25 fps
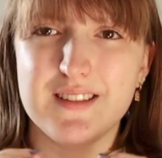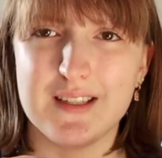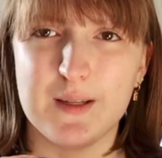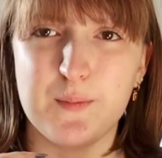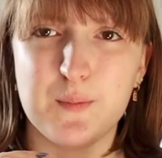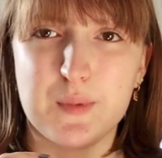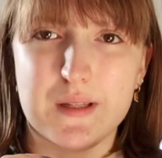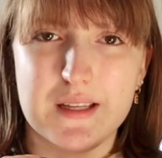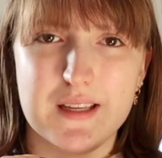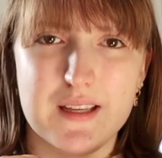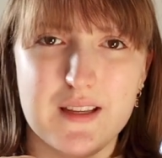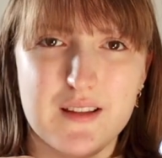
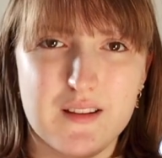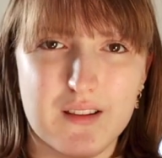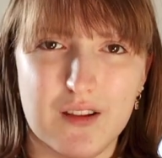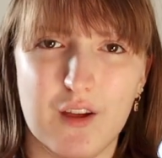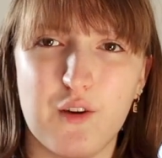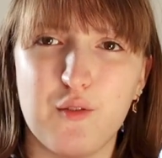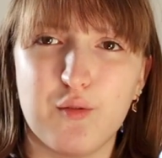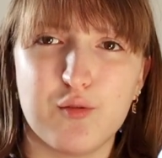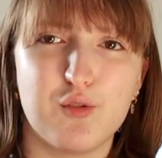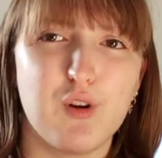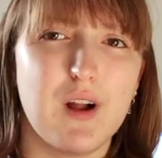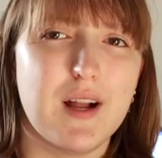deeply
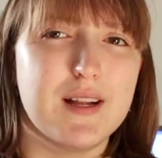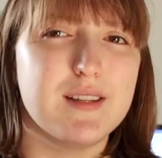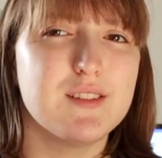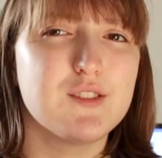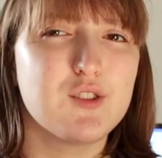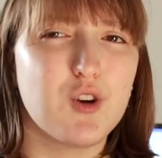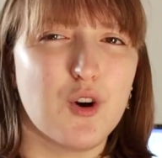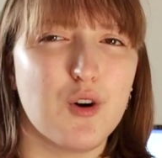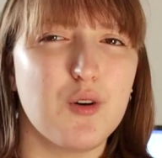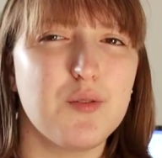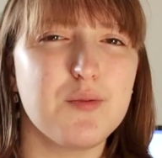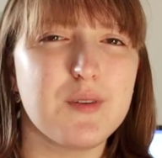love
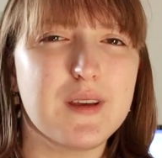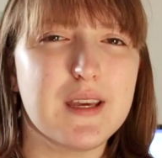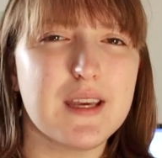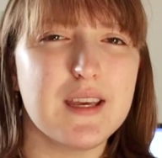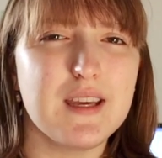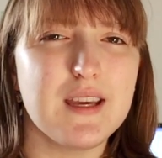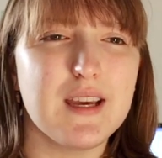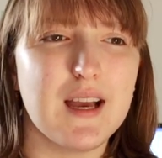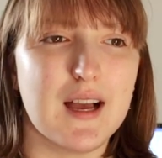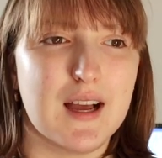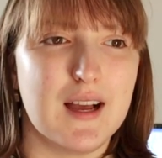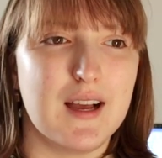ground
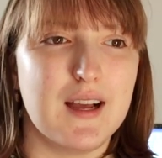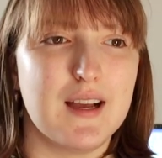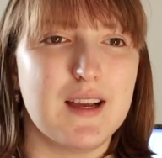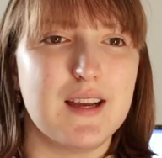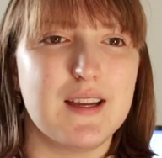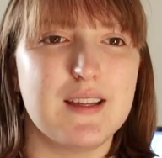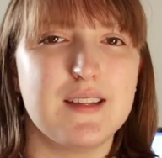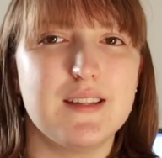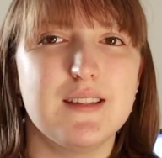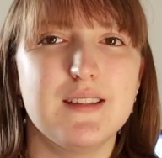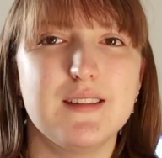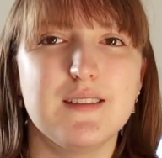coffee
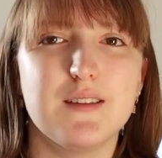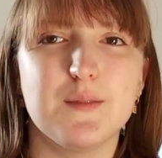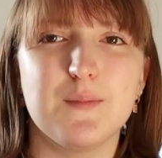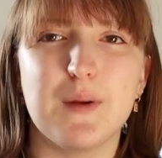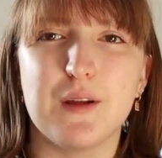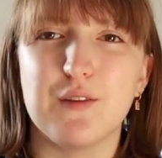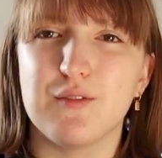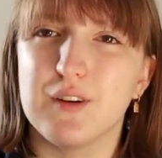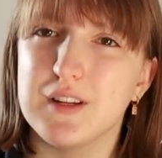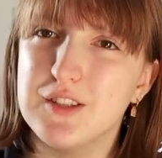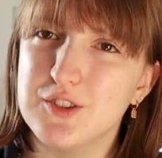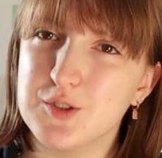and
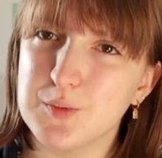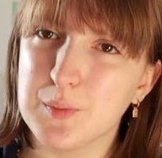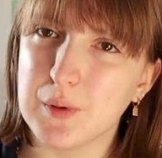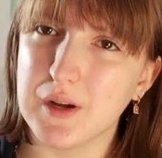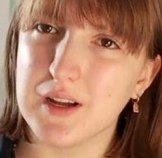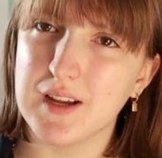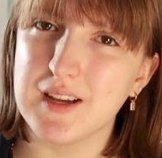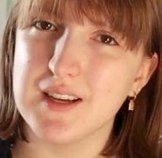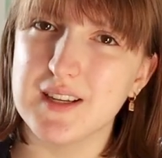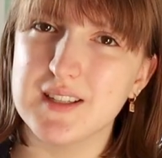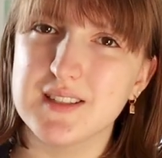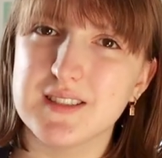my French
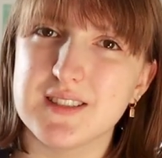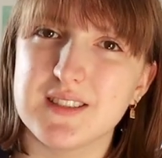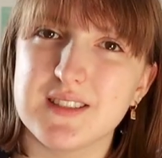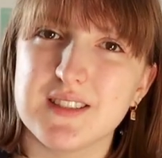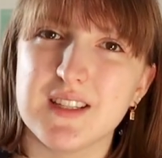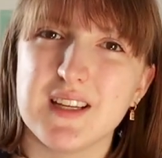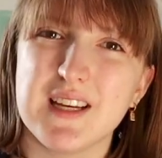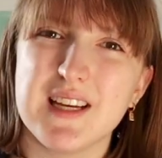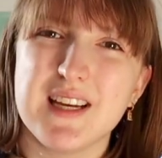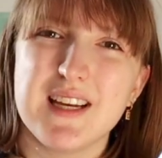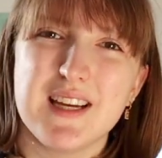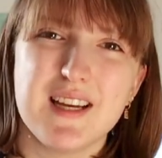
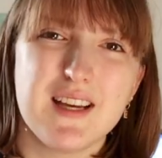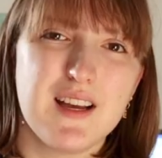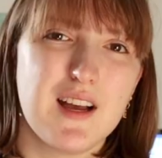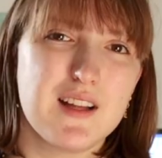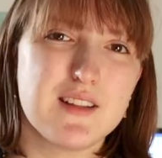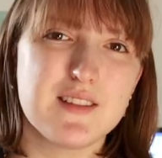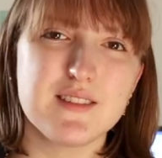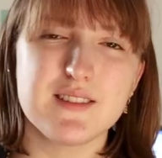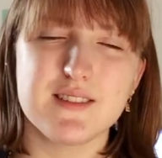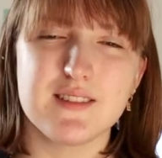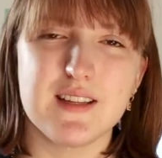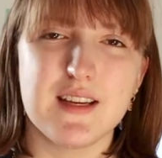press
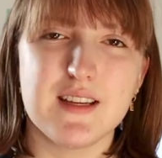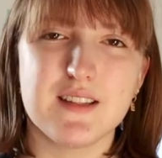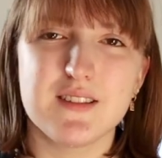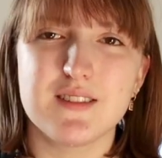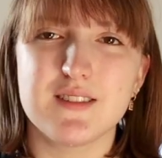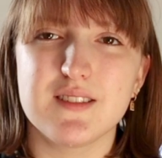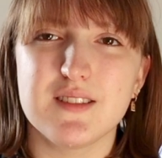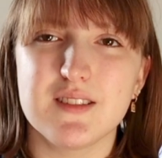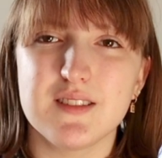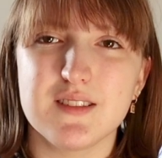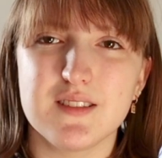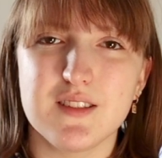and just the
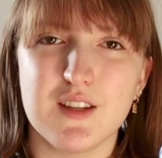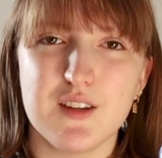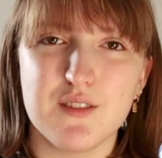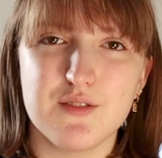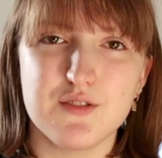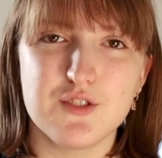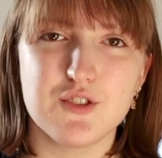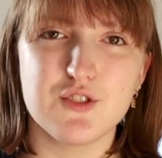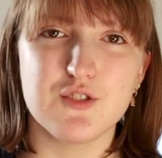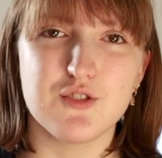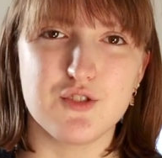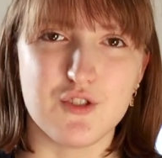instant
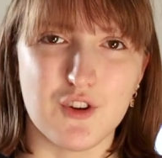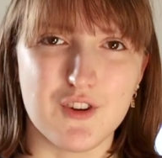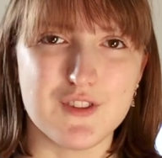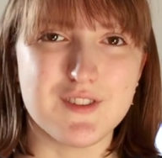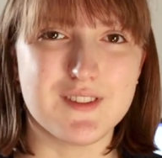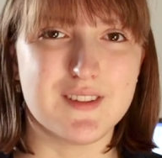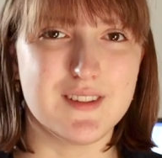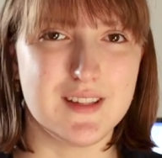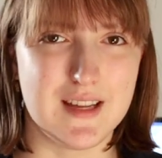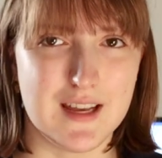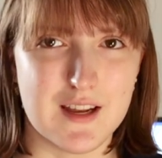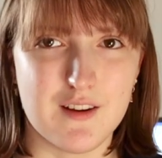stuff just
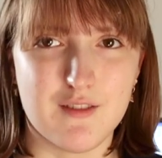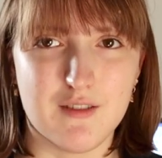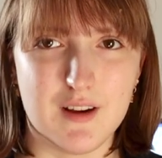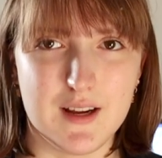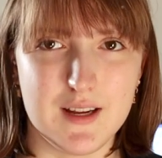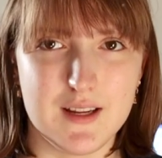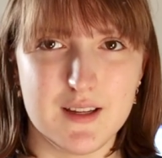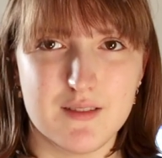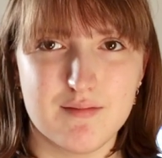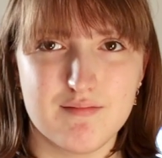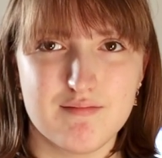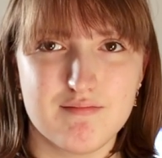doesn't hit
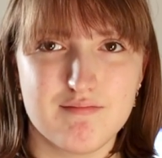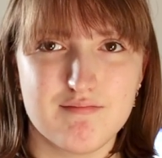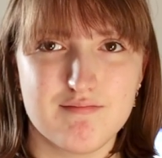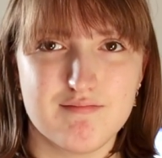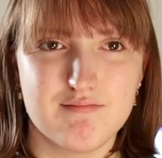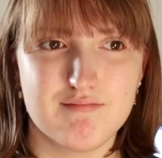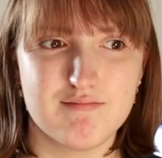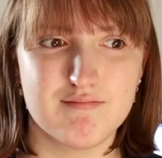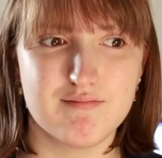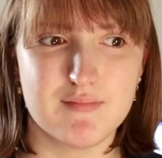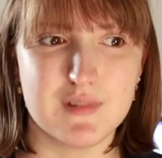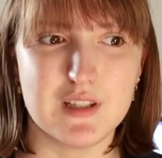right.
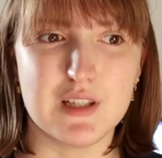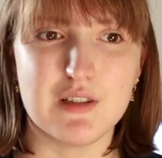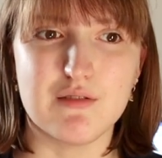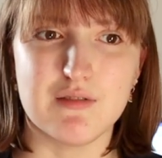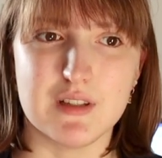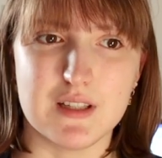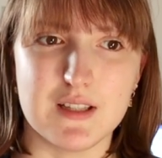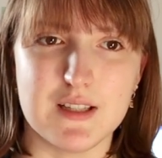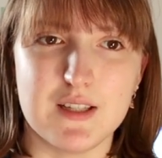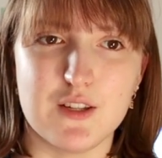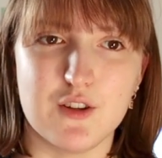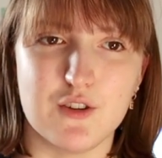It
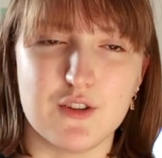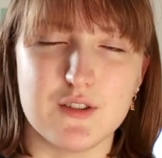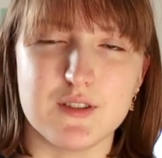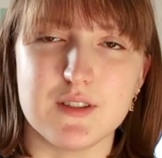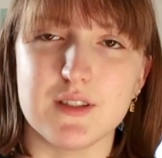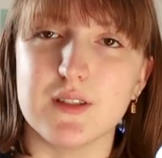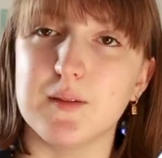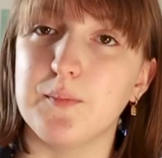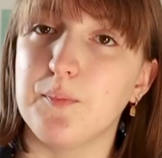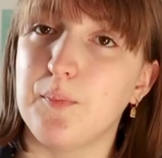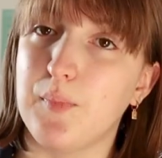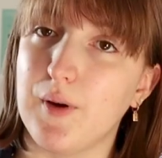really
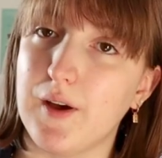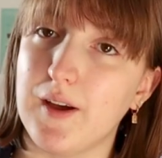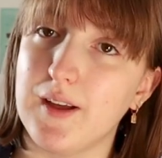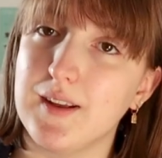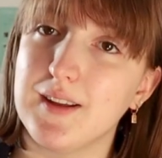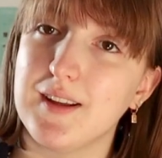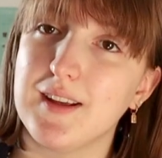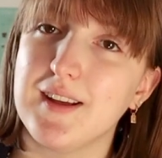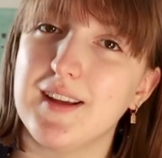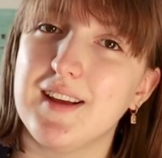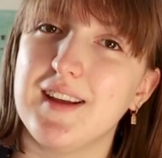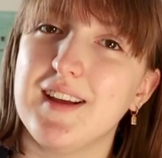doesn't.
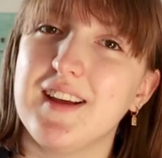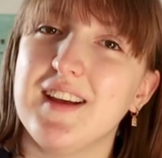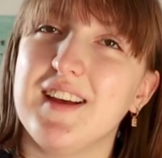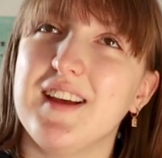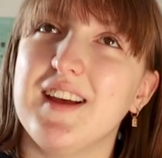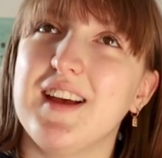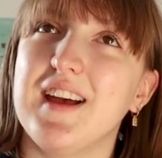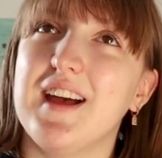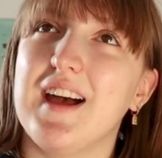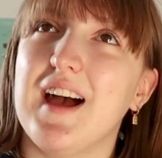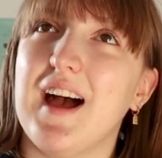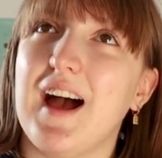But
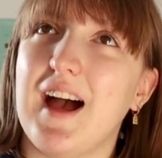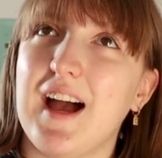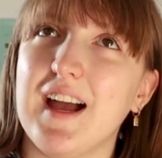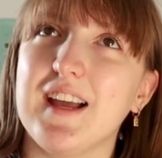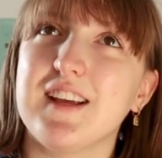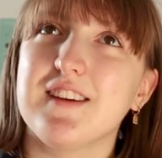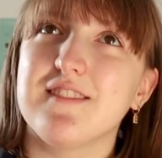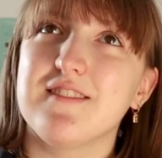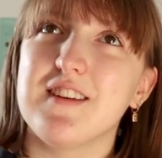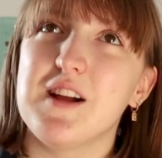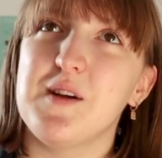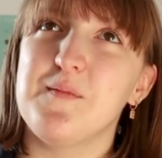
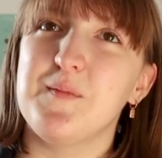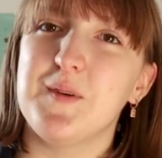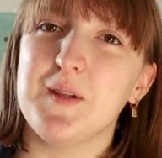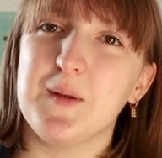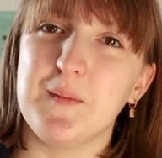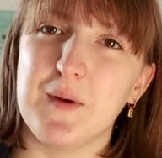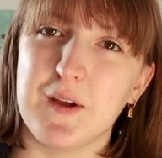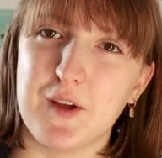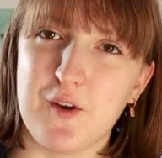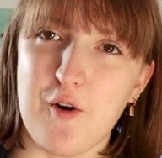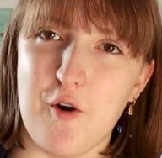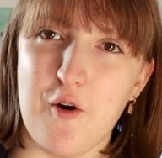I could ramble
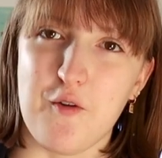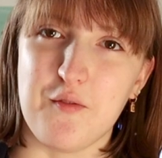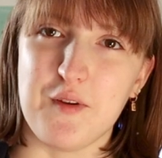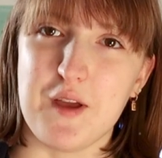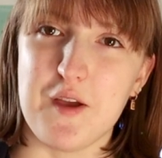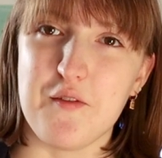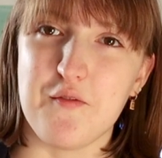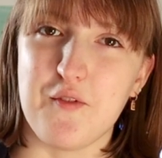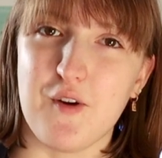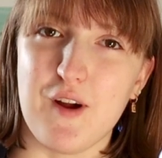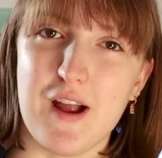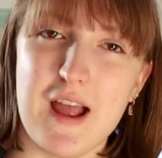about
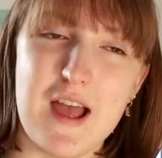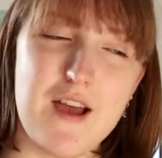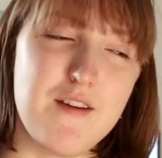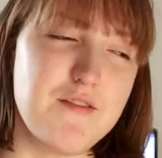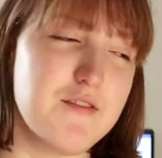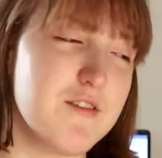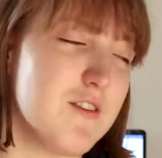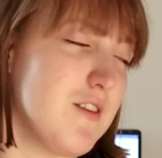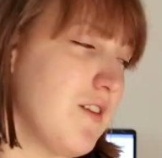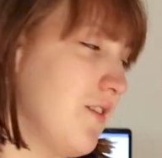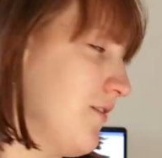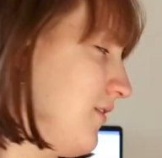coffee
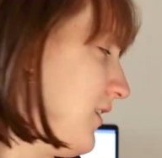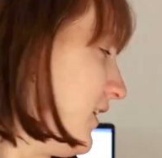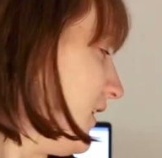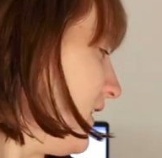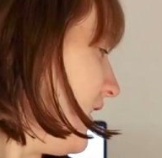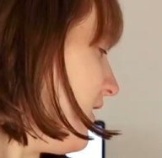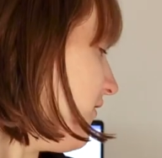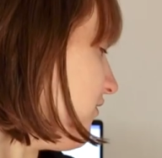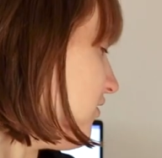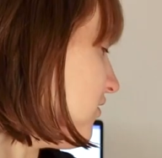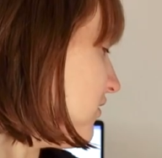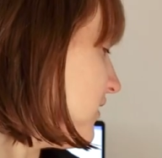forever and
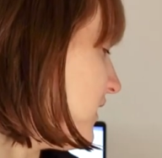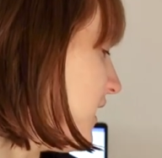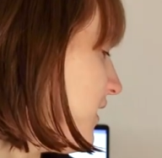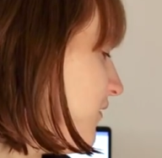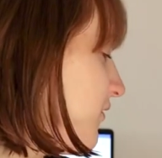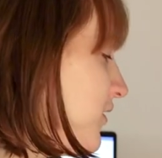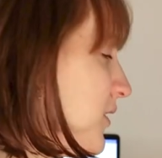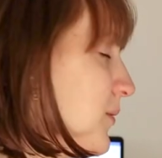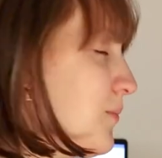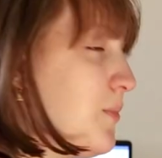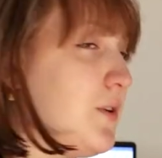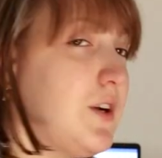
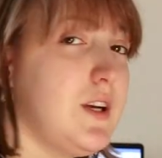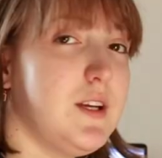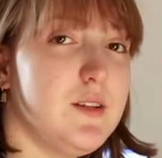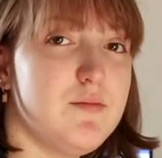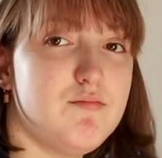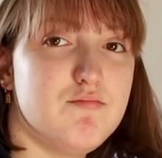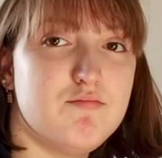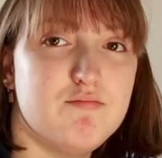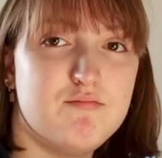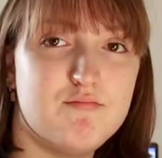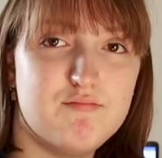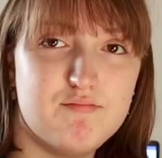ever,
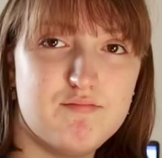but